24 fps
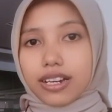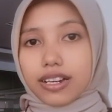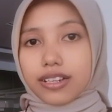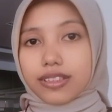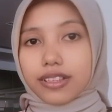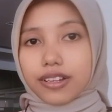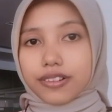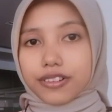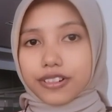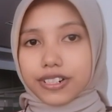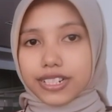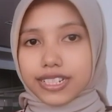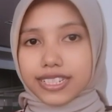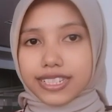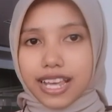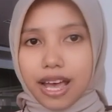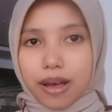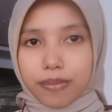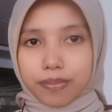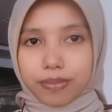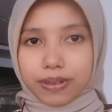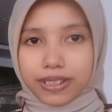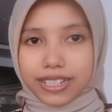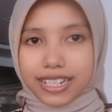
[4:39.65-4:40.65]
Another
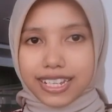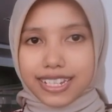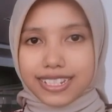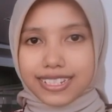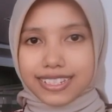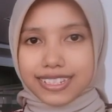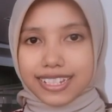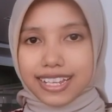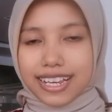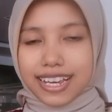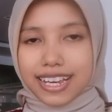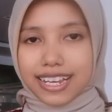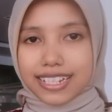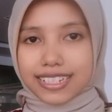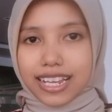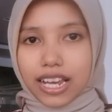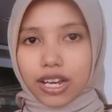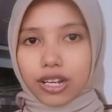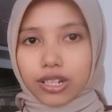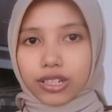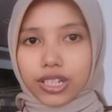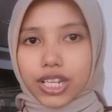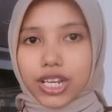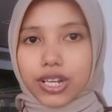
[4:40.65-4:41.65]
example is a
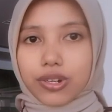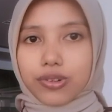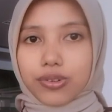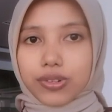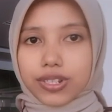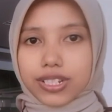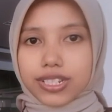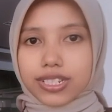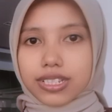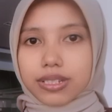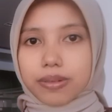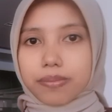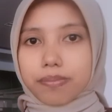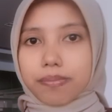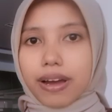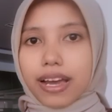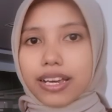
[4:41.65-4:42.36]
psycholinguist